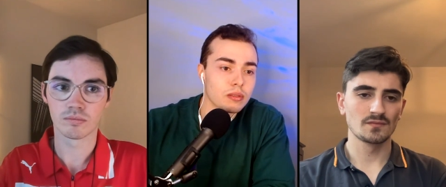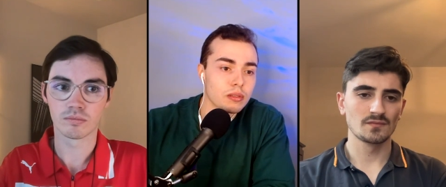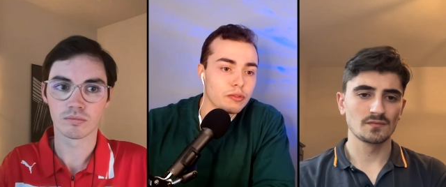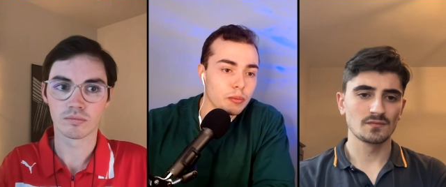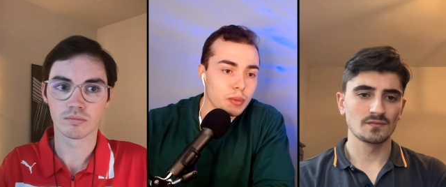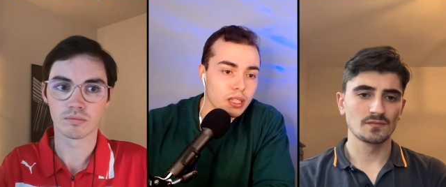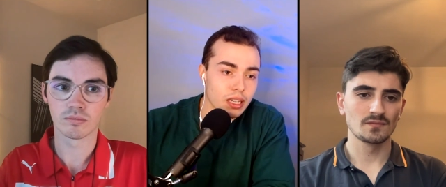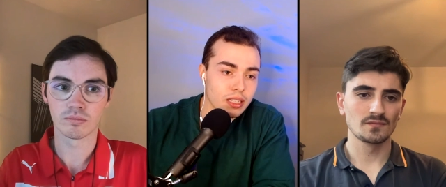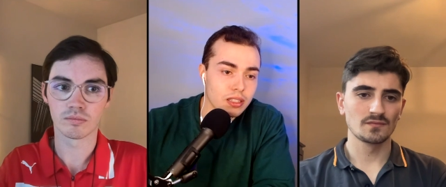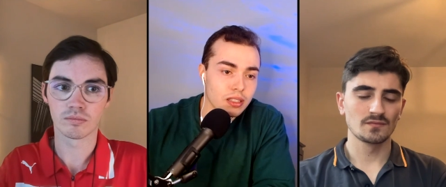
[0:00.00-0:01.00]
Speaker 1: for me,
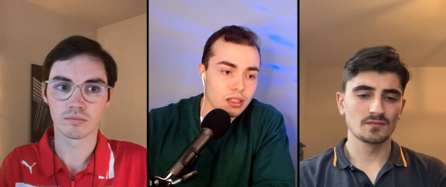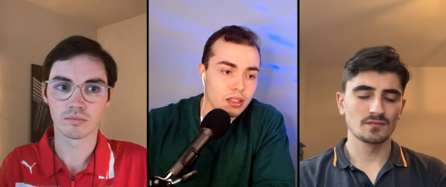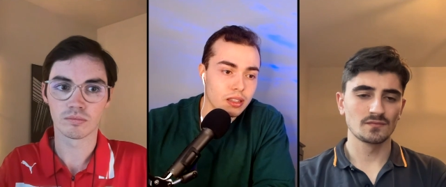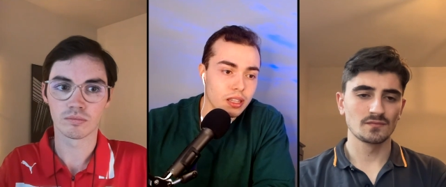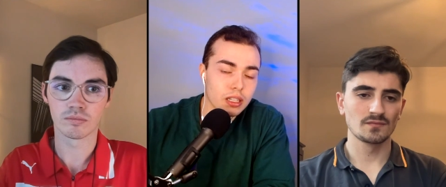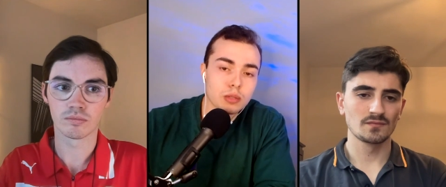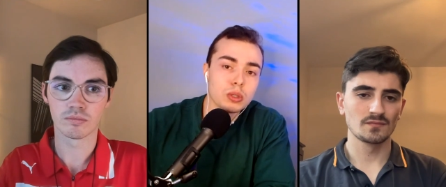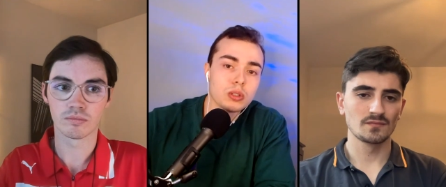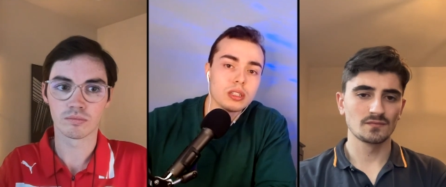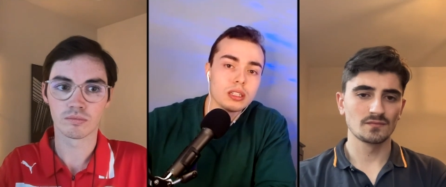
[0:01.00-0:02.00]
it's the
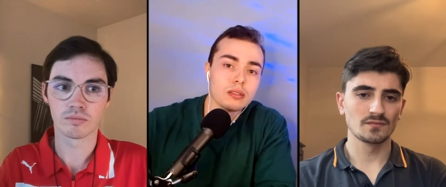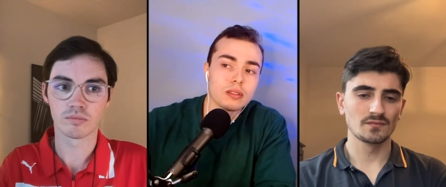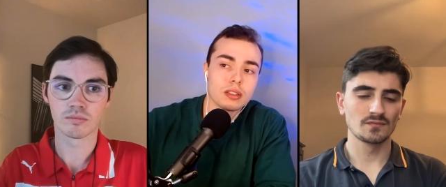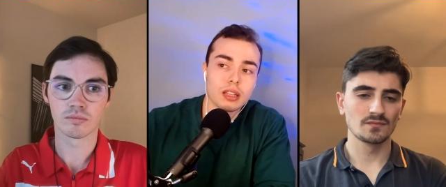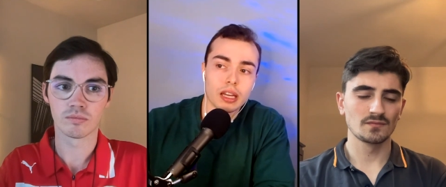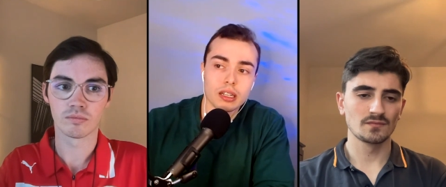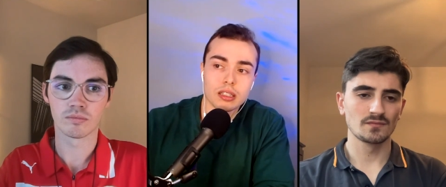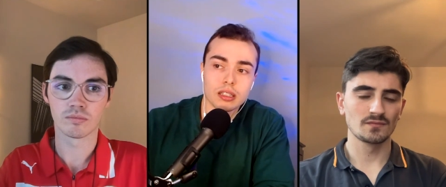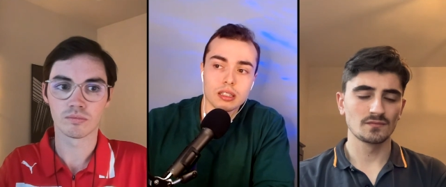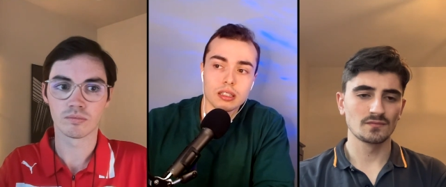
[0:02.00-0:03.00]
community that
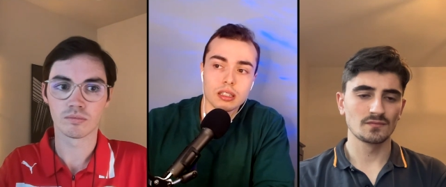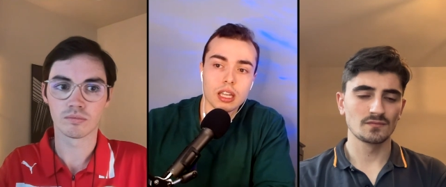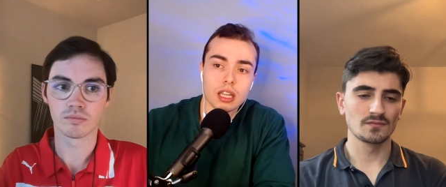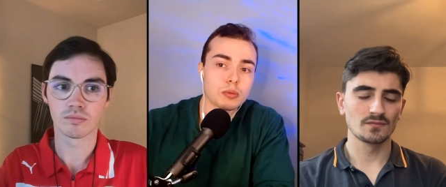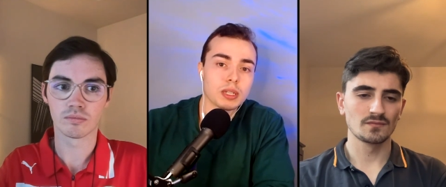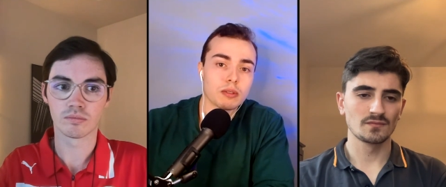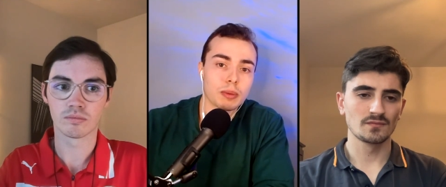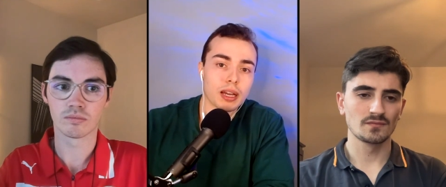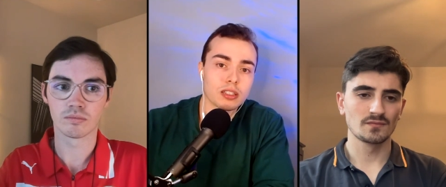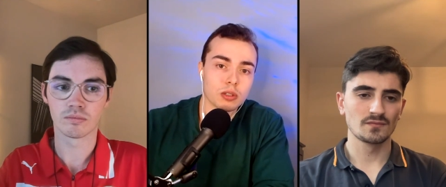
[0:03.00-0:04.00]
keeps me coming
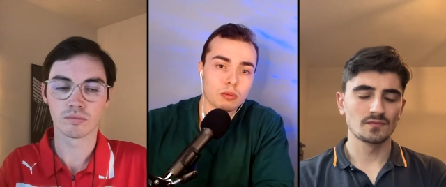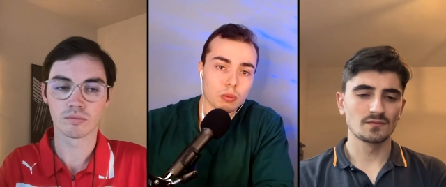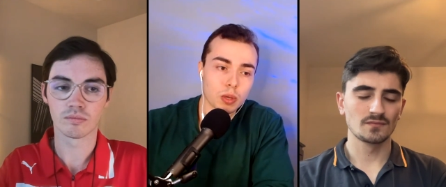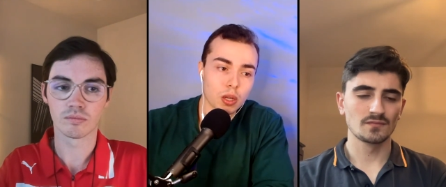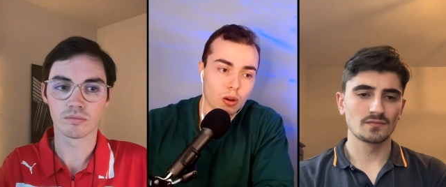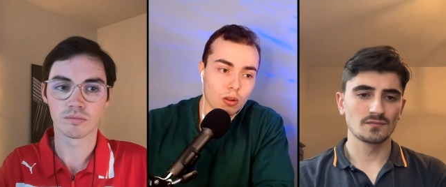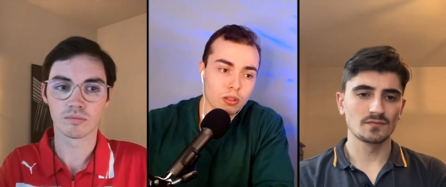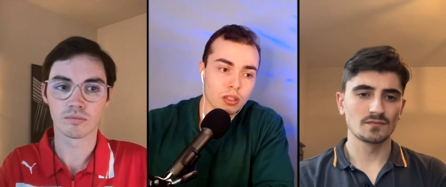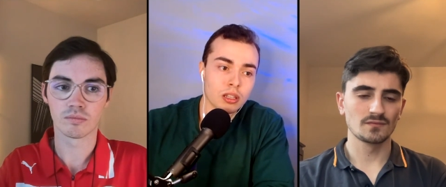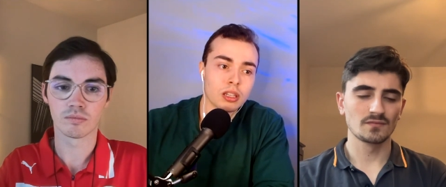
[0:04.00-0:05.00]
back to it, where we
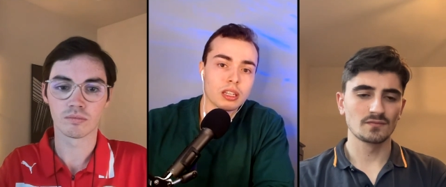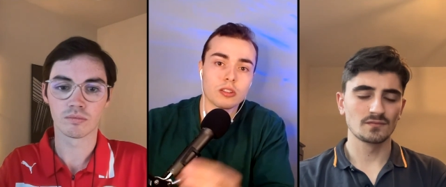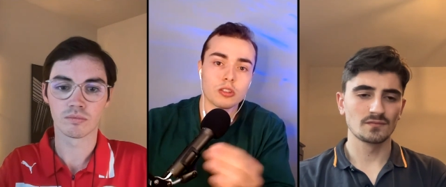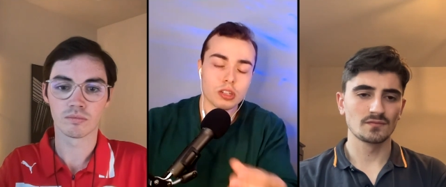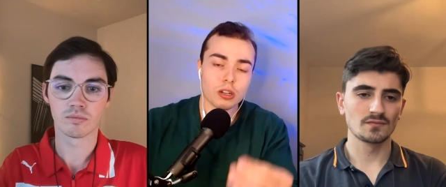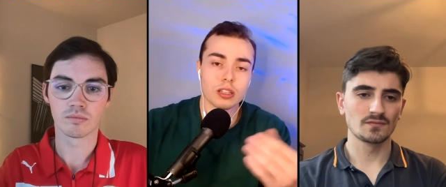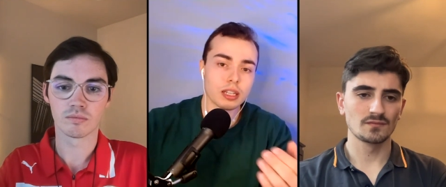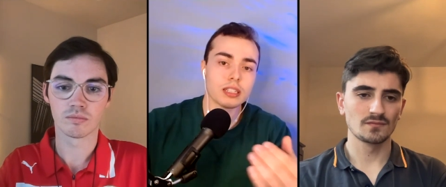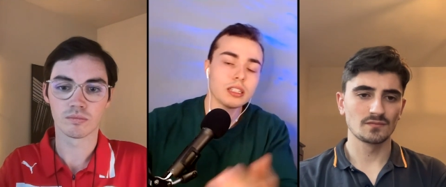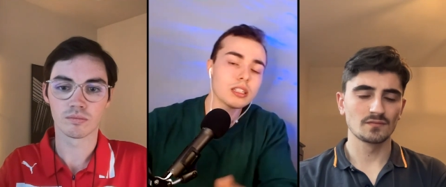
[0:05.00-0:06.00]
all can share these
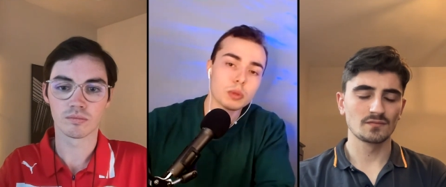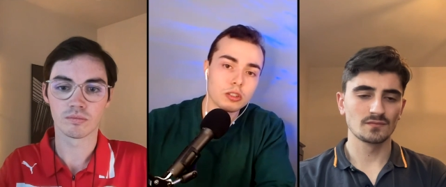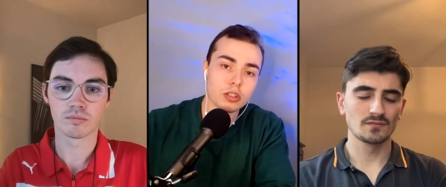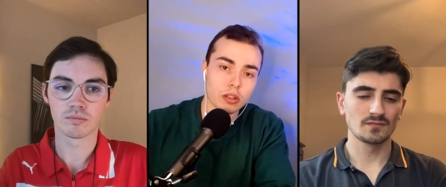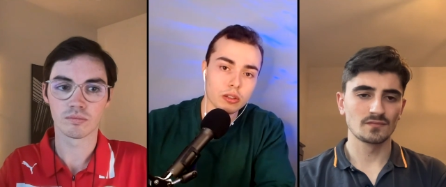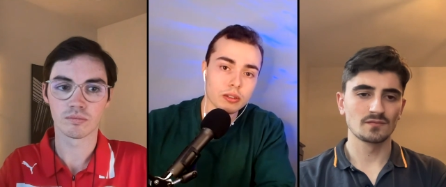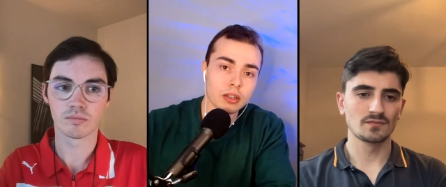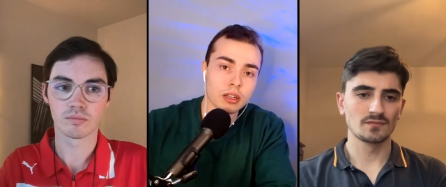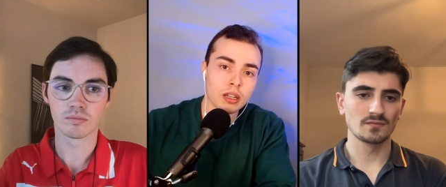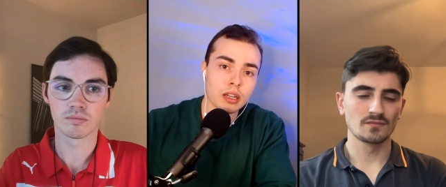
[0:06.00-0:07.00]
ideas with each other,
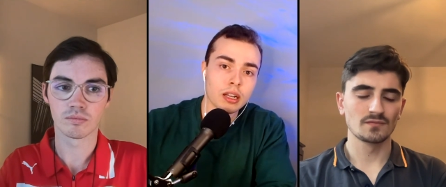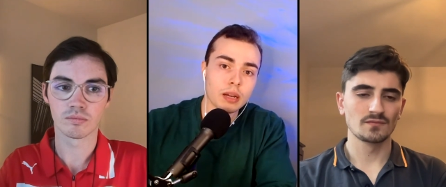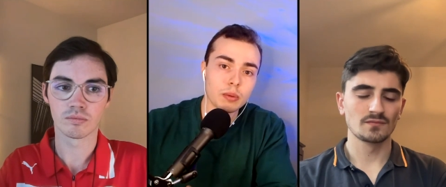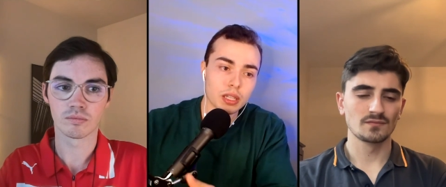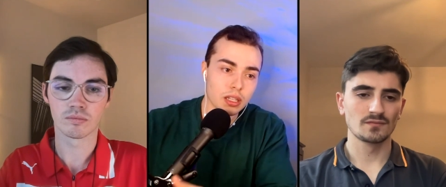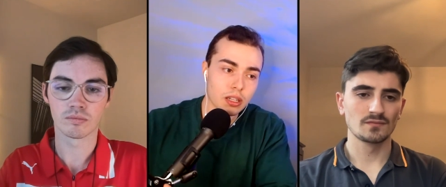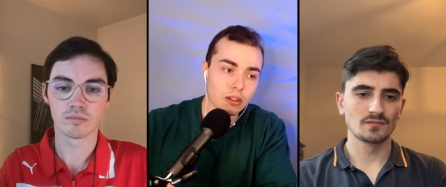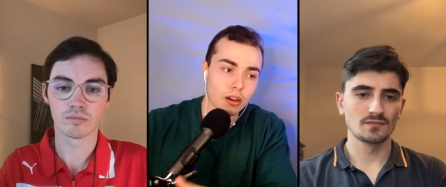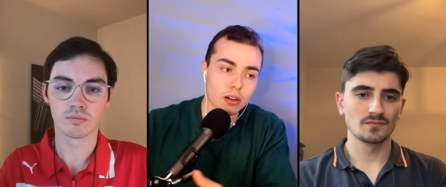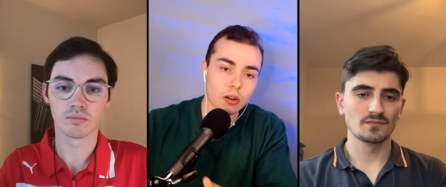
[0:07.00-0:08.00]
and we can
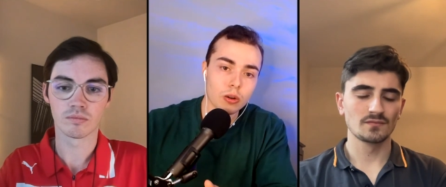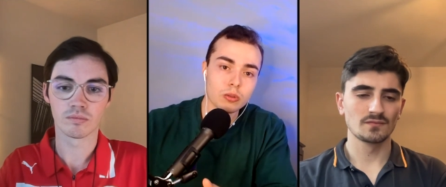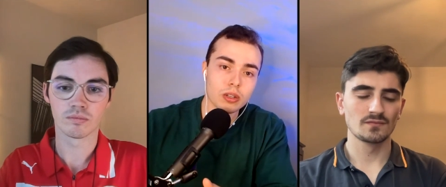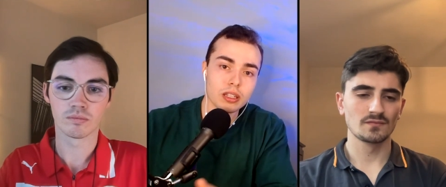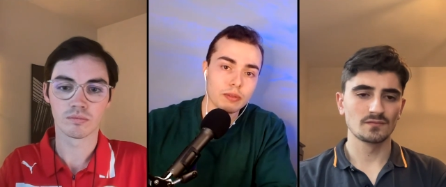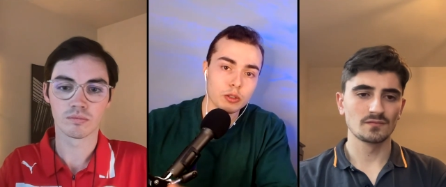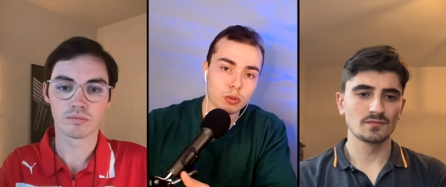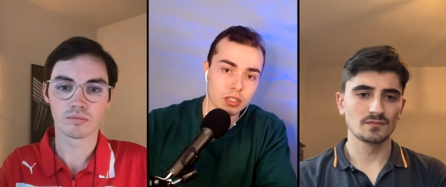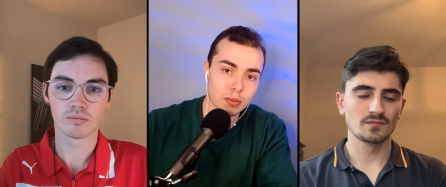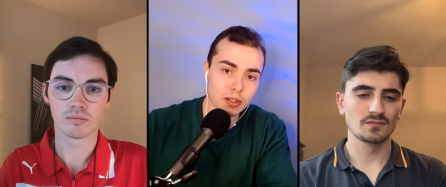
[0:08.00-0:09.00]
hear our own
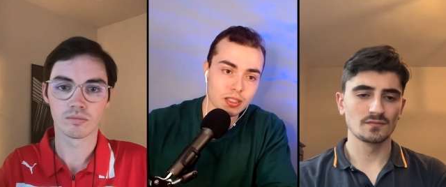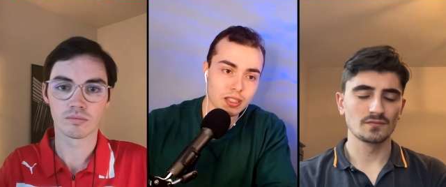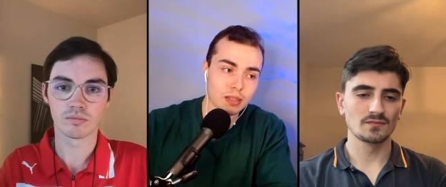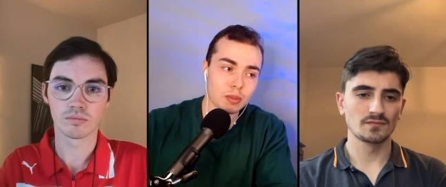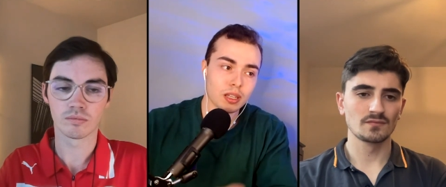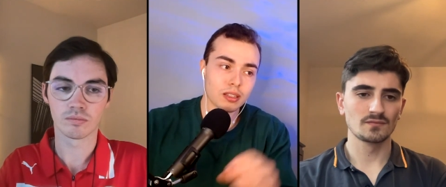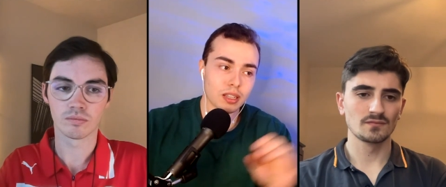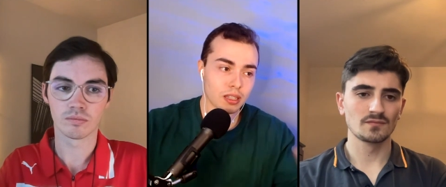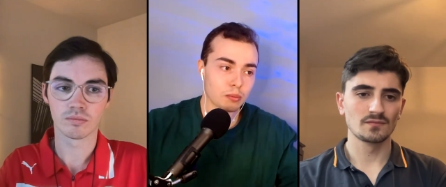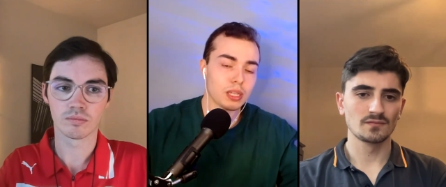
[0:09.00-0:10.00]
individual experiences, and we can
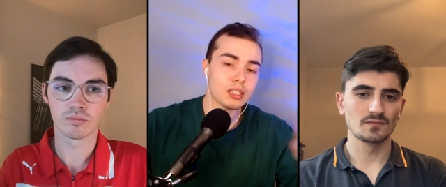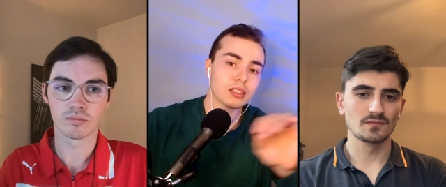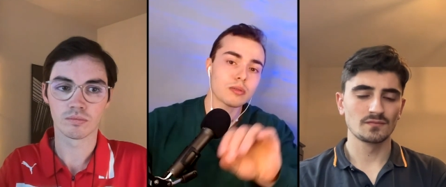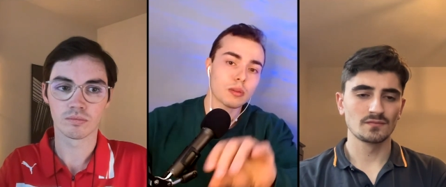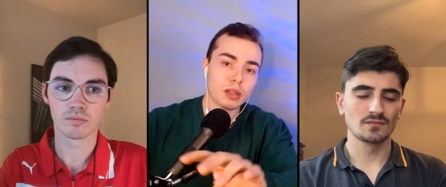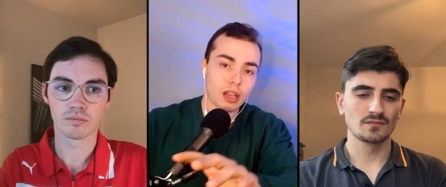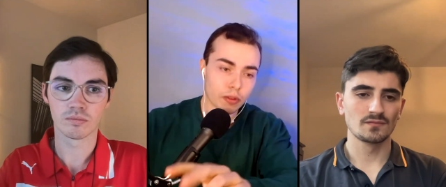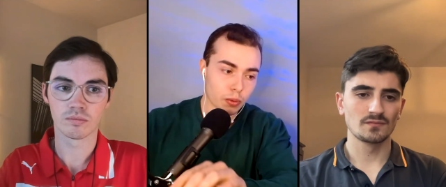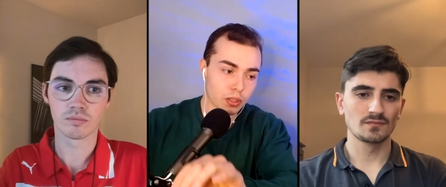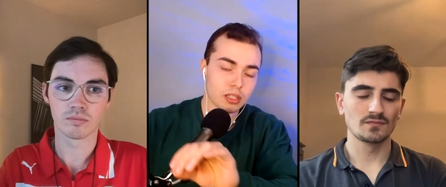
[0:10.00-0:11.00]
take pieces from everyone's